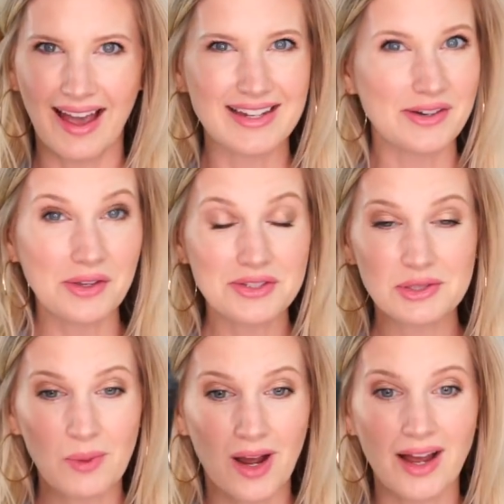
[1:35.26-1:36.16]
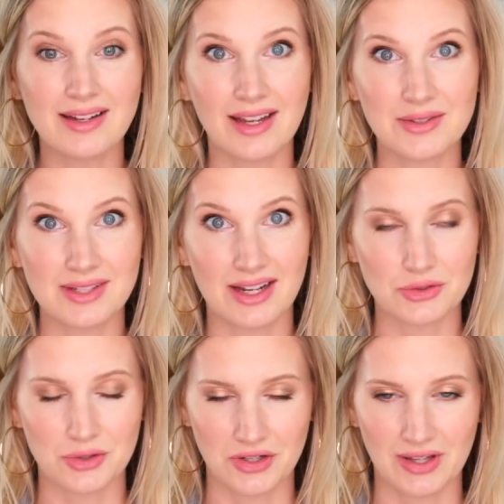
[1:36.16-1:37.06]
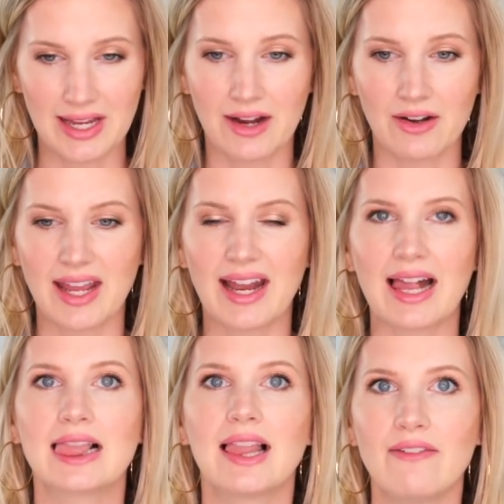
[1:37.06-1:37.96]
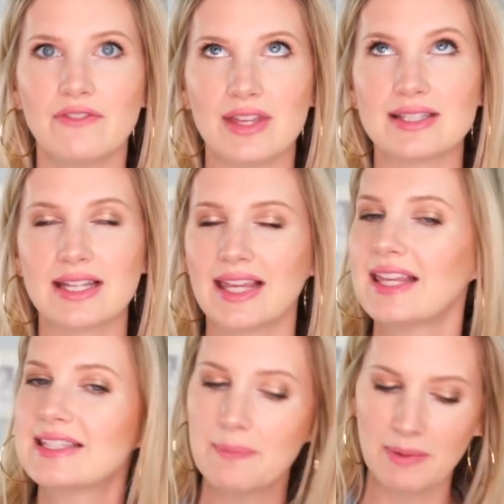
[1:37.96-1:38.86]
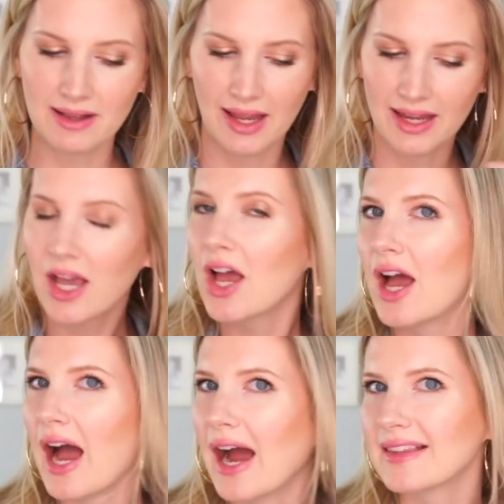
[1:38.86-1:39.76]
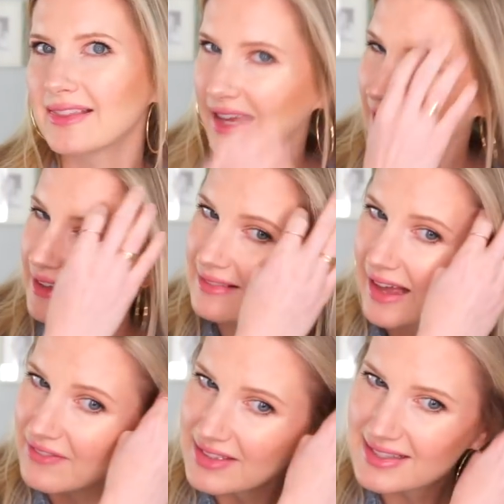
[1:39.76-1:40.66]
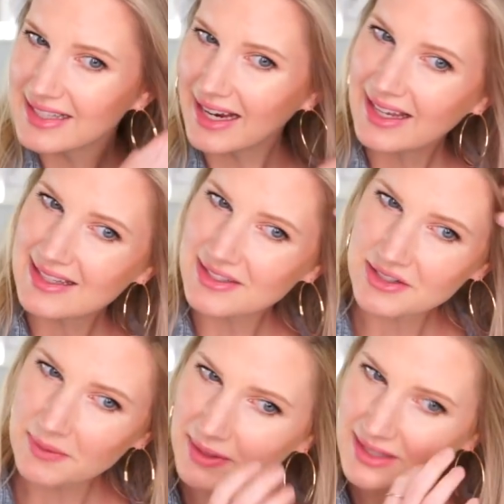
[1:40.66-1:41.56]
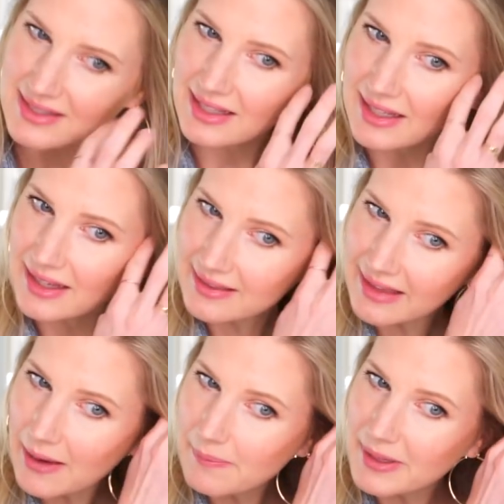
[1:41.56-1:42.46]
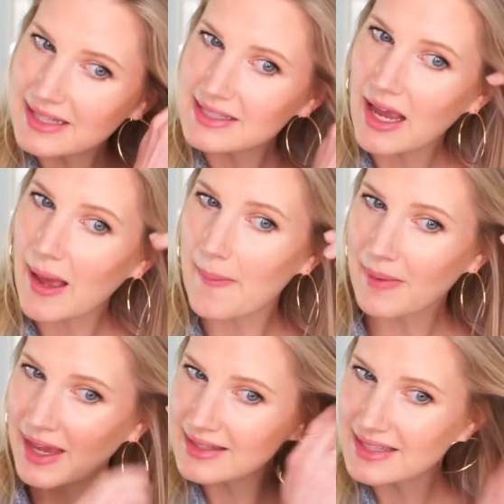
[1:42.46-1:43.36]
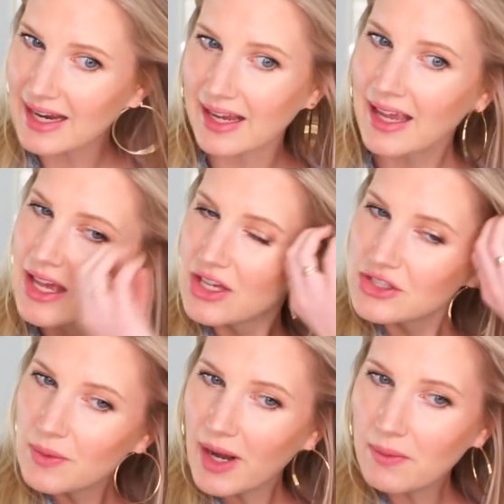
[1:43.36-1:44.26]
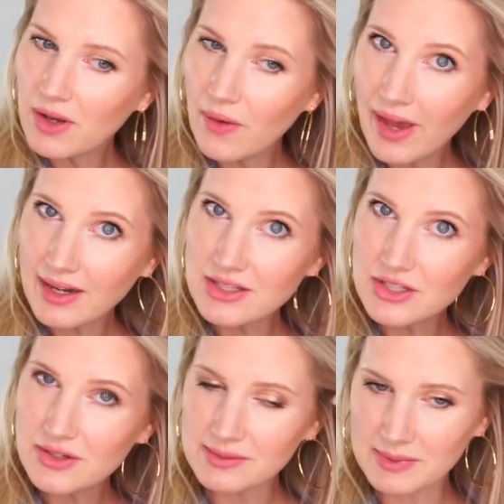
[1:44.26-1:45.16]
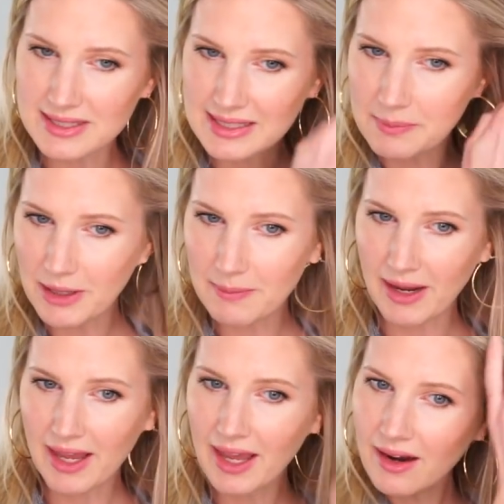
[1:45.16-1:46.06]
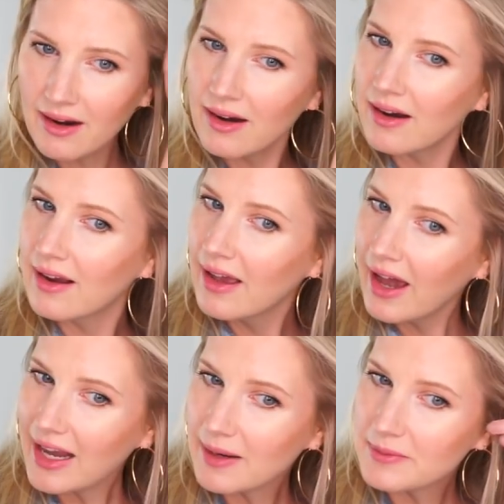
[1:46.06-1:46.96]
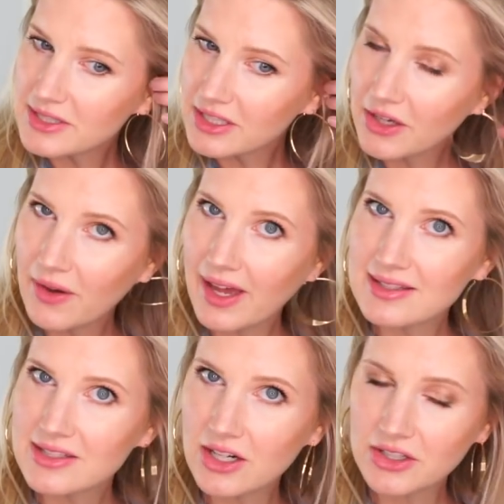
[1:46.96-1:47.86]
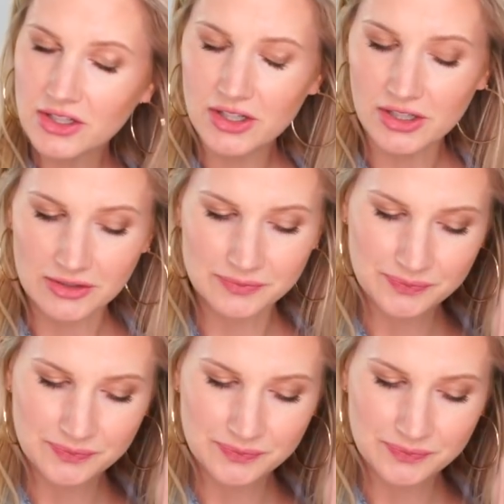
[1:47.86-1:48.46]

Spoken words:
I don't use a wand, I use an actual curling iron, and I love this. It heats up in like, I think 11 seconds or something silly like that, but it's amazing. So what I will go ahead and do is I'm gonna separate my hair, and I'm just gonna go ahead and start to curl.